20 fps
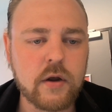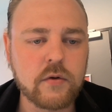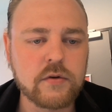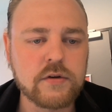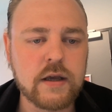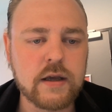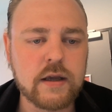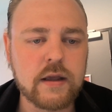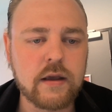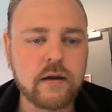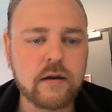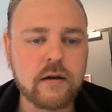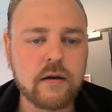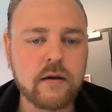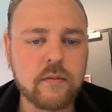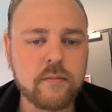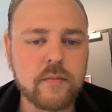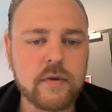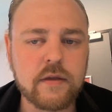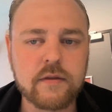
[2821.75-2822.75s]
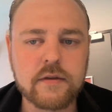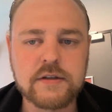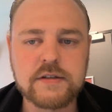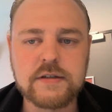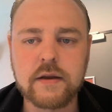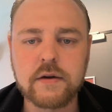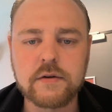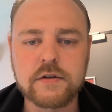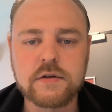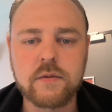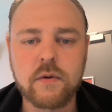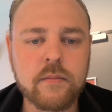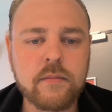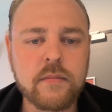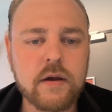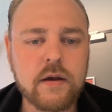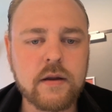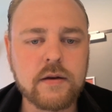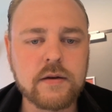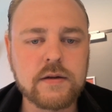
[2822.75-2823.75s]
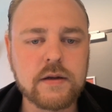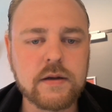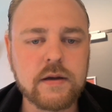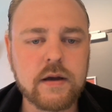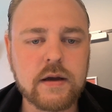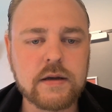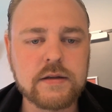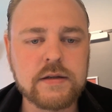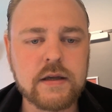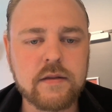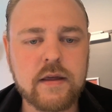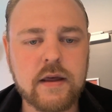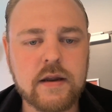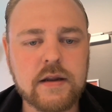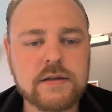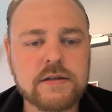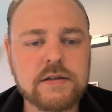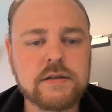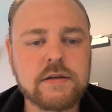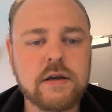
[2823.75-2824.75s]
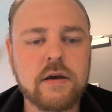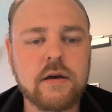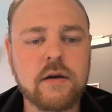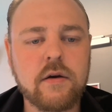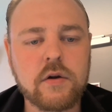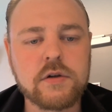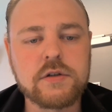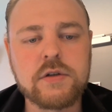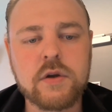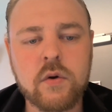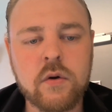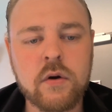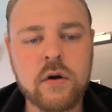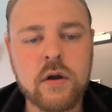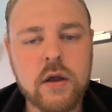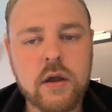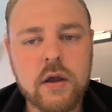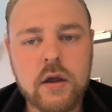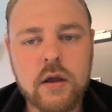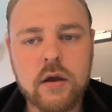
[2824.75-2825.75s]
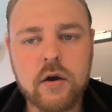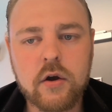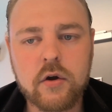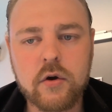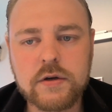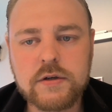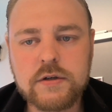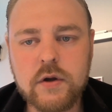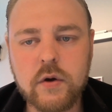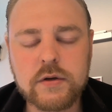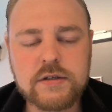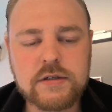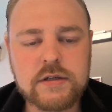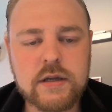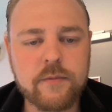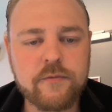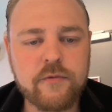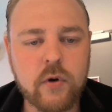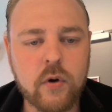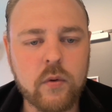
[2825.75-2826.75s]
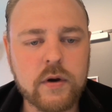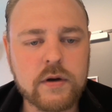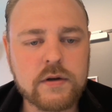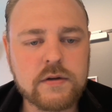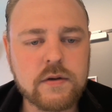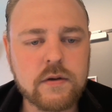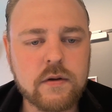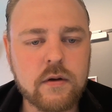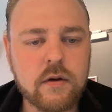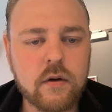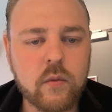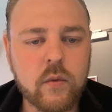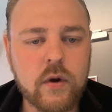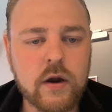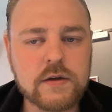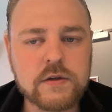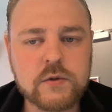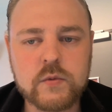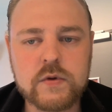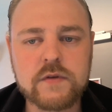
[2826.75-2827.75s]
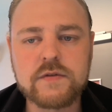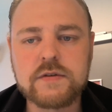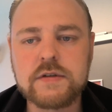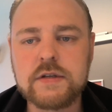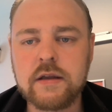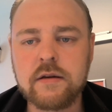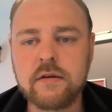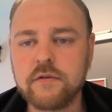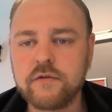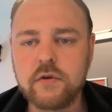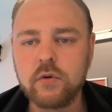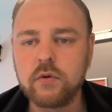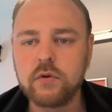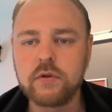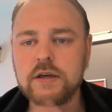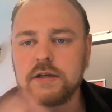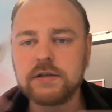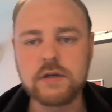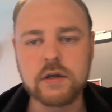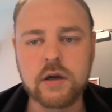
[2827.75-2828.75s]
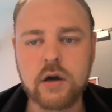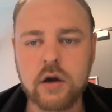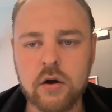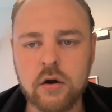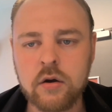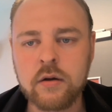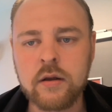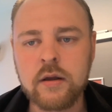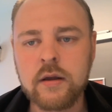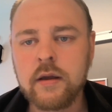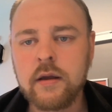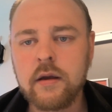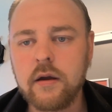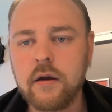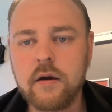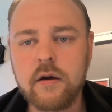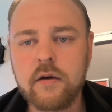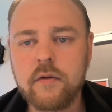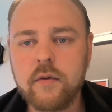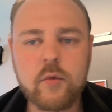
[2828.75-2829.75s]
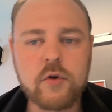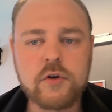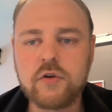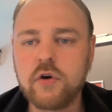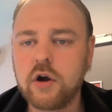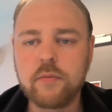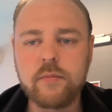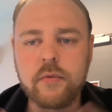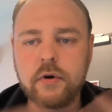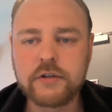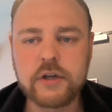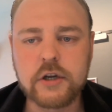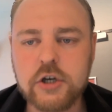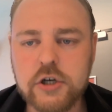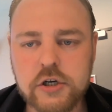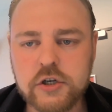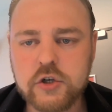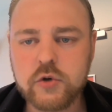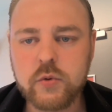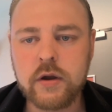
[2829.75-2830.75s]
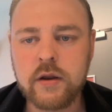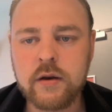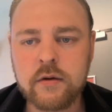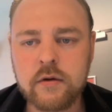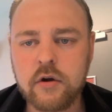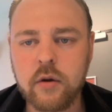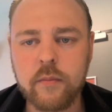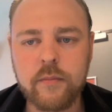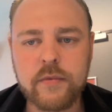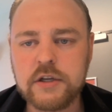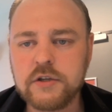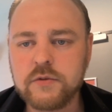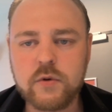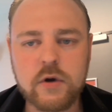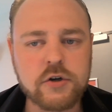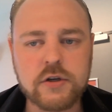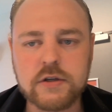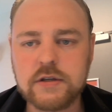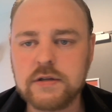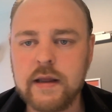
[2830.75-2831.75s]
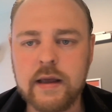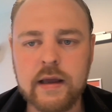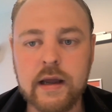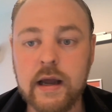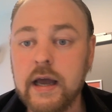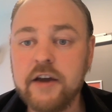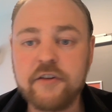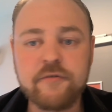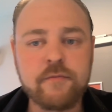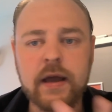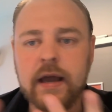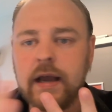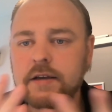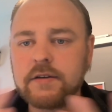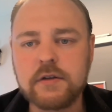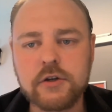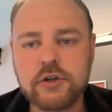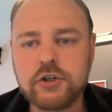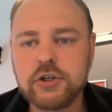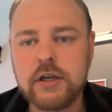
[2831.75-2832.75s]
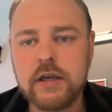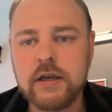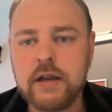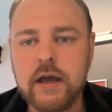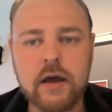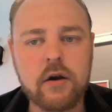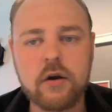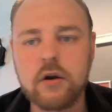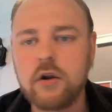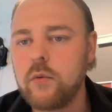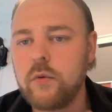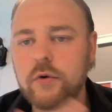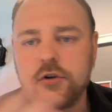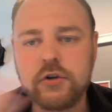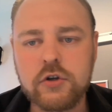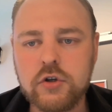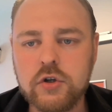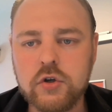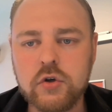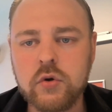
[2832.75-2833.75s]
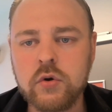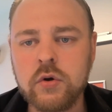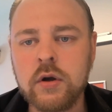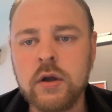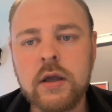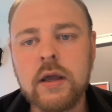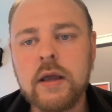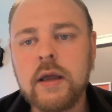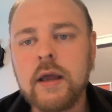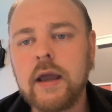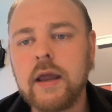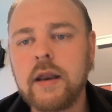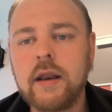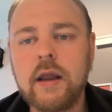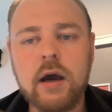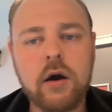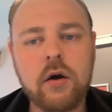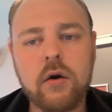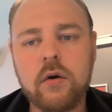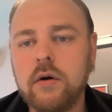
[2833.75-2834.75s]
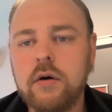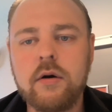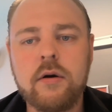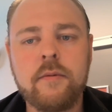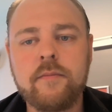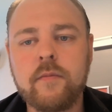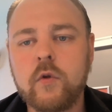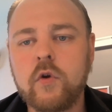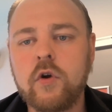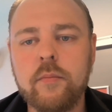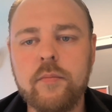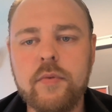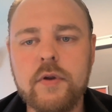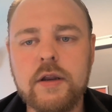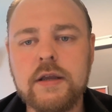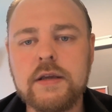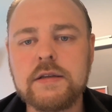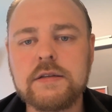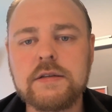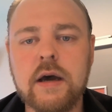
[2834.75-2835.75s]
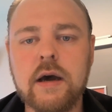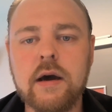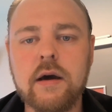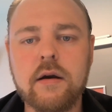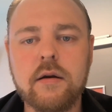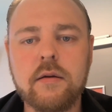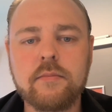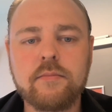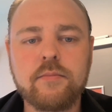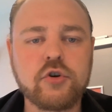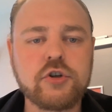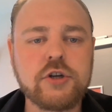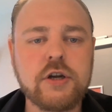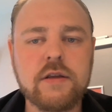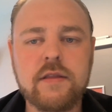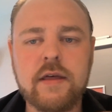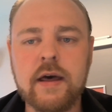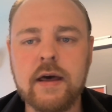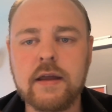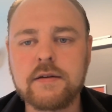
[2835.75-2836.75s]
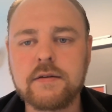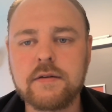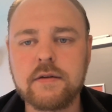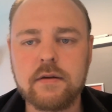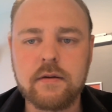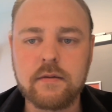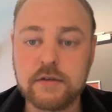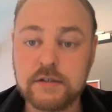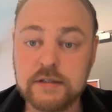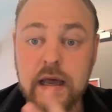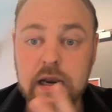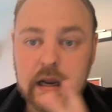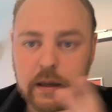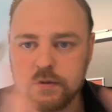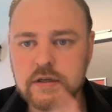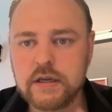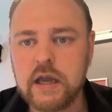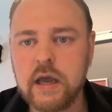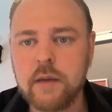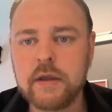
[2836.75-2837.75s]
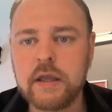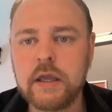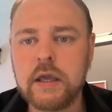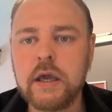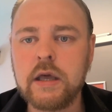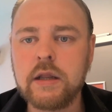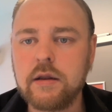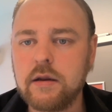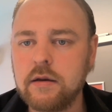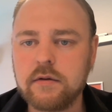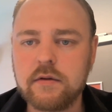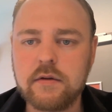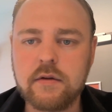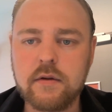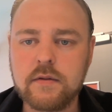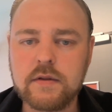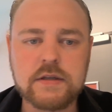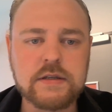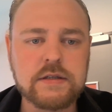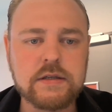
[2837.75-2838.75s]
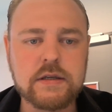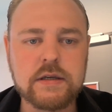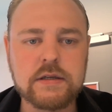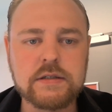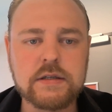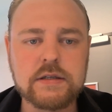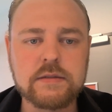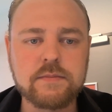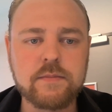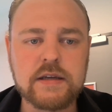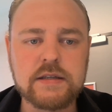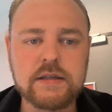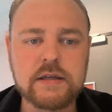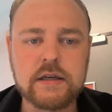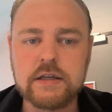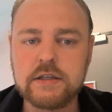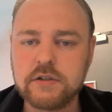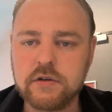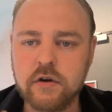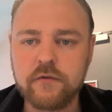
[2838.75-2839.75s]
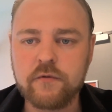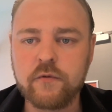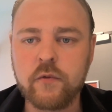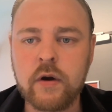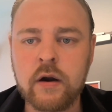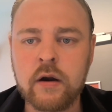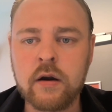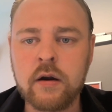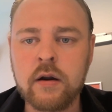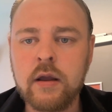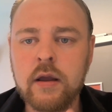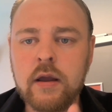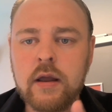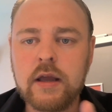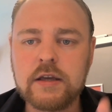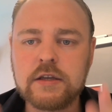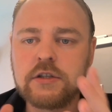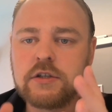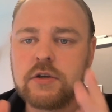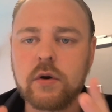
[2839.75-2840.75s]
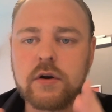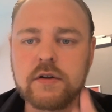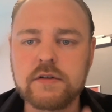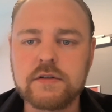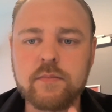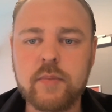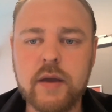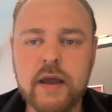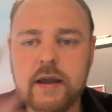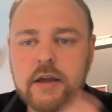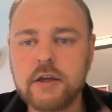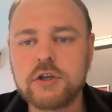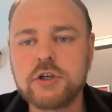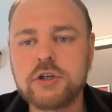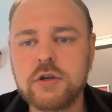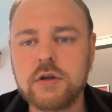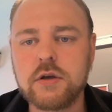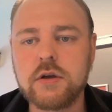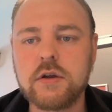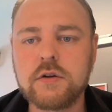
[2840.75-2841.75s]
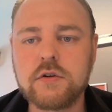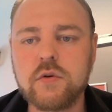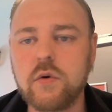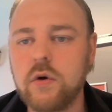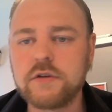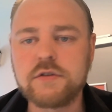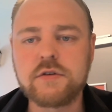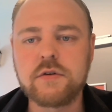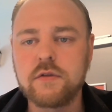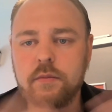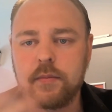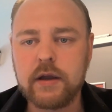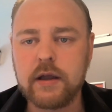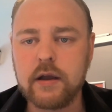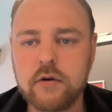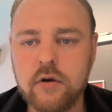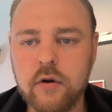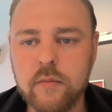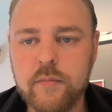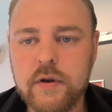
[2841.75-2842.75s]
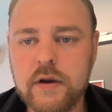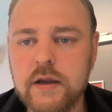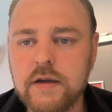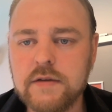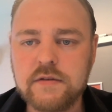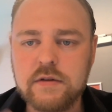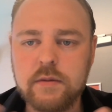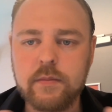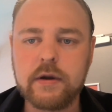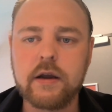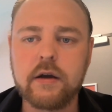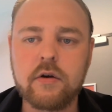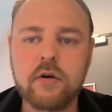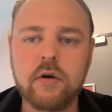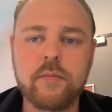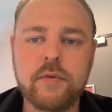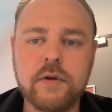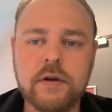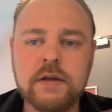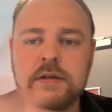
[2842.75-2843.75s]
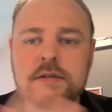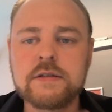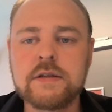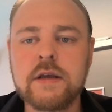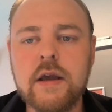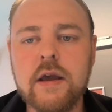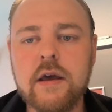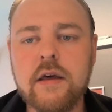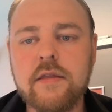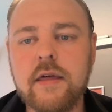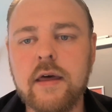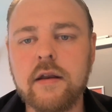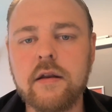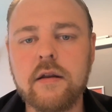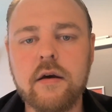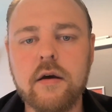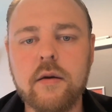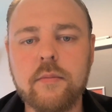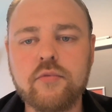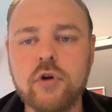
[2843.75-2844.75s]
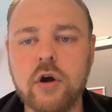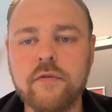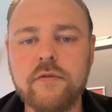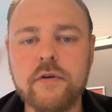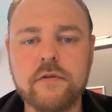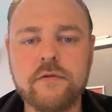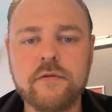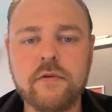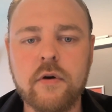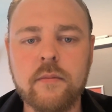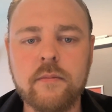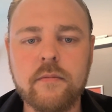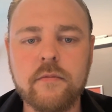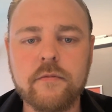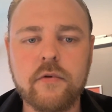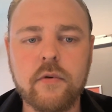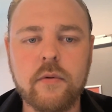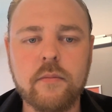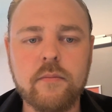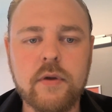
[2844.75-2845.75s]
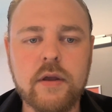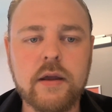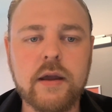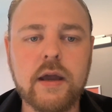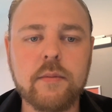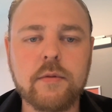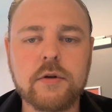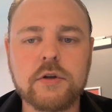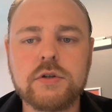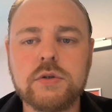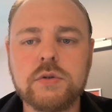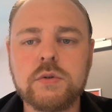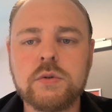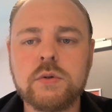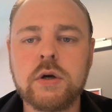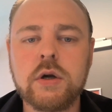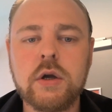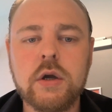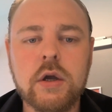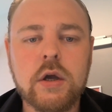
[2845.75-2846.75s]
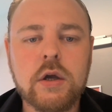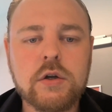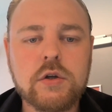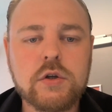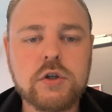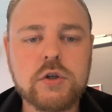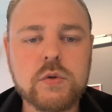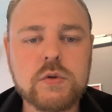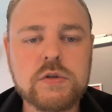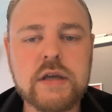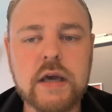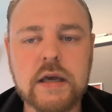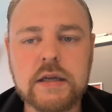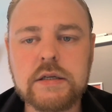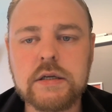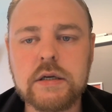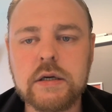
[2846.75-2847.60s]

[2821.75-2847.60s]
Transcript: taking being the status quo, and I think that is also a good step forward. Whereas we've seen a few years ago, when we talk about digital twin, companies were just like, I have my Excel sheet, I don't know what to do. And now companies are pushing that. Startups are coming in, and this is basically software is sold as a package to also the bigger companies, and the bigger companies then profit from being able to use that